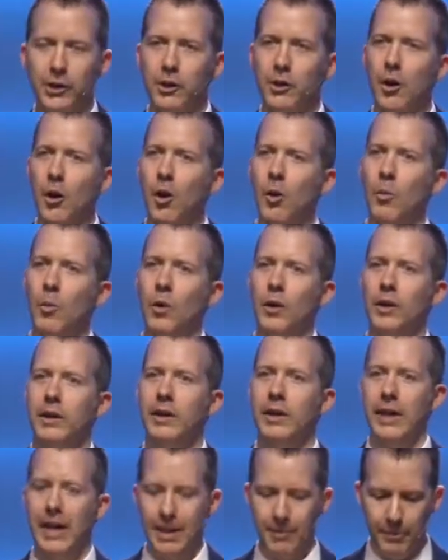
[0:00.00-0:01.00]
homework
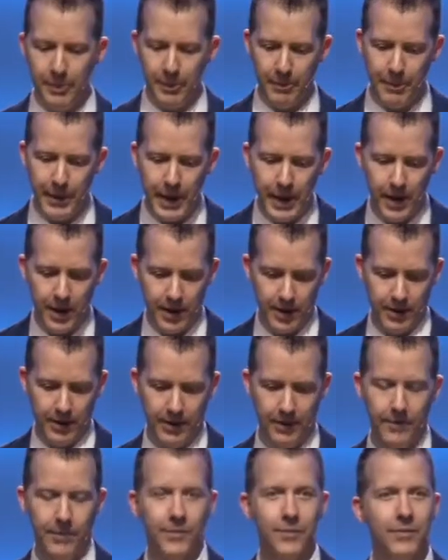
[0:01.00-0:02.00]
and prepare.
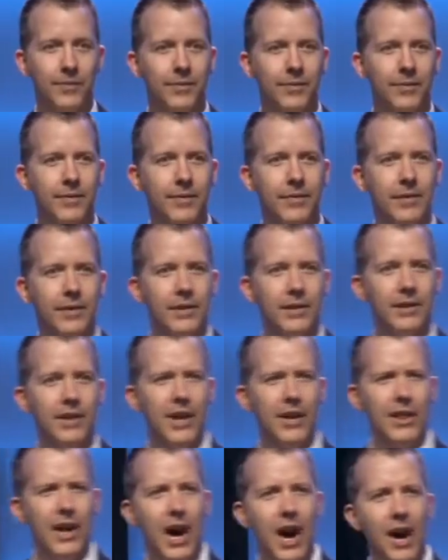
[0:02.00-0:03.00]
Now,
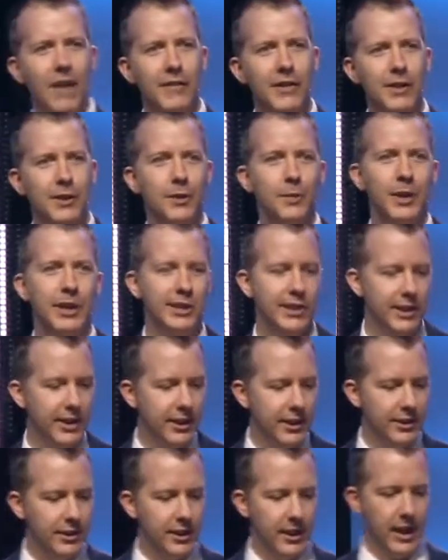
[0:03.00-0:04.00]
the obvious reason
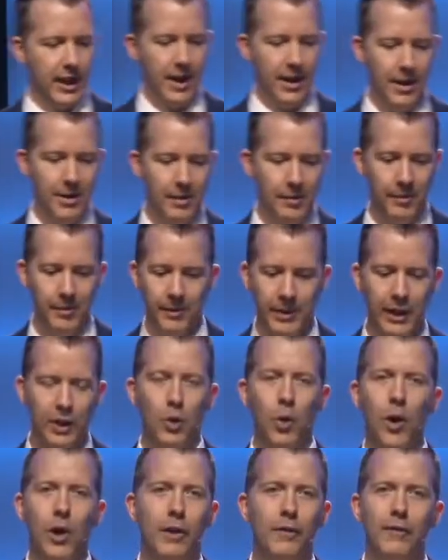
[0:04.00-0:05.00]
is it
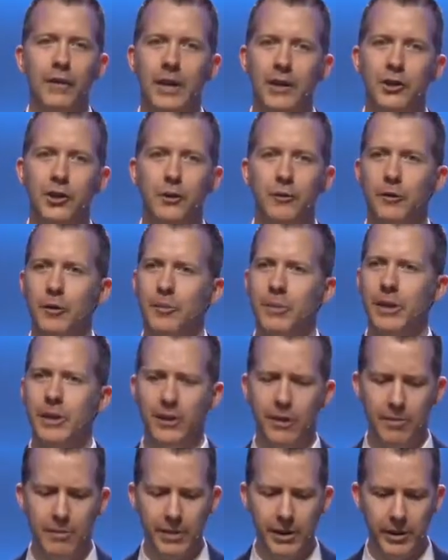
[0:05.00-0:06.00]
qualifies you for bigger
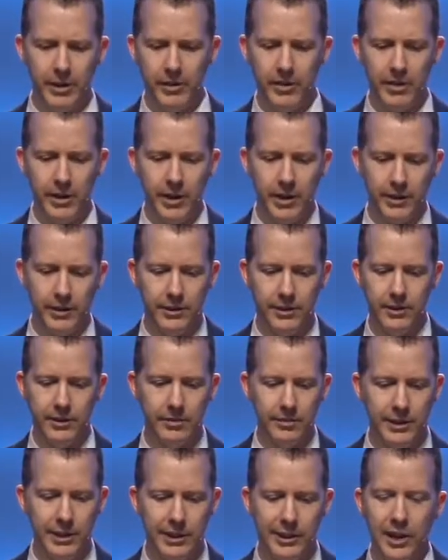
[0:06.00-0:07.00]
and better things
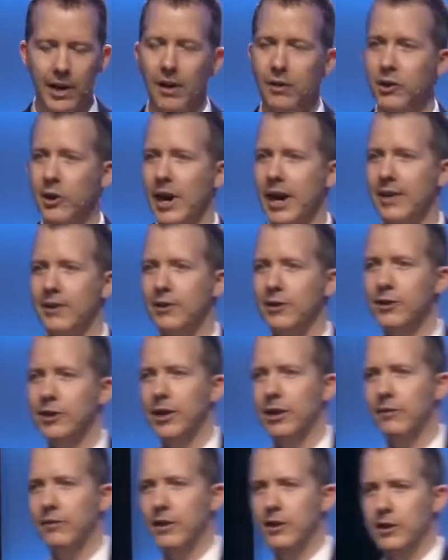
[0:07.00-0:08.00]
because how you handle
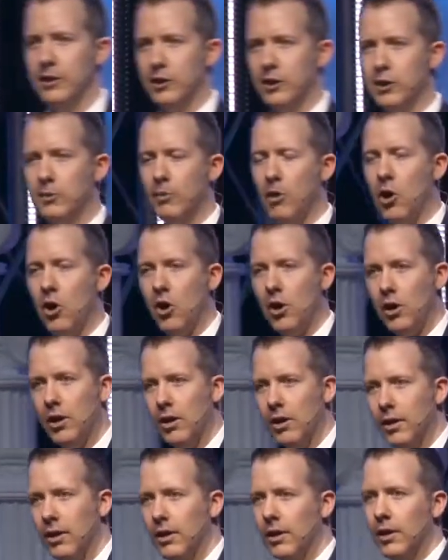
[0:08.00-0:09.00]
yourself in the
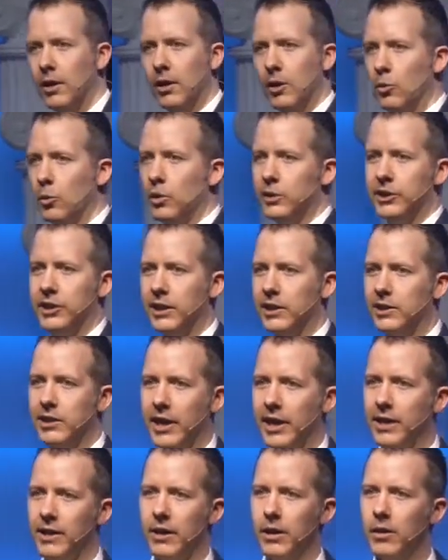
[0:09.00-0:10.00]
small will
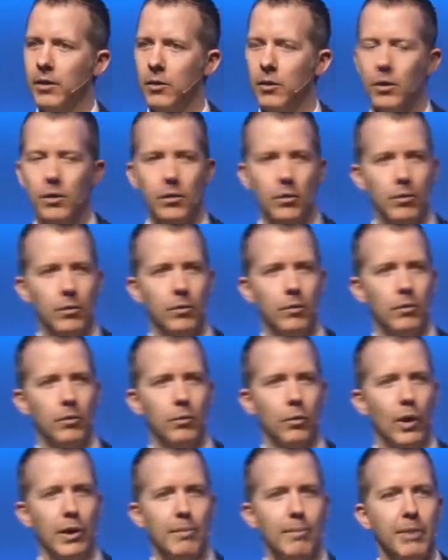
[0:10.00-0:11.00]
dictate
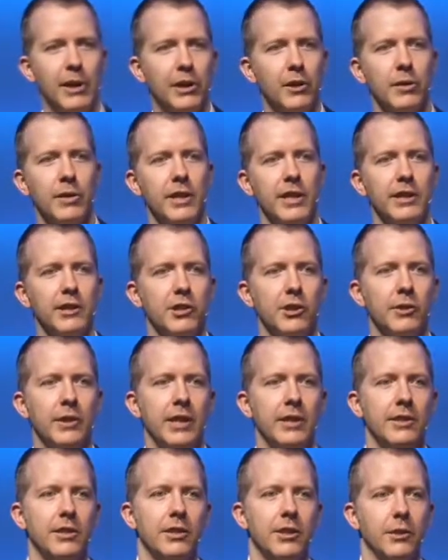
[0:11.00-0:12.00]
what bigger things you
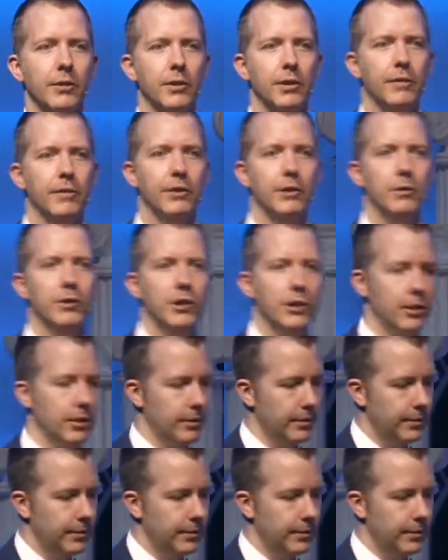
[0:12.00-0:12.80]
get to do in the future.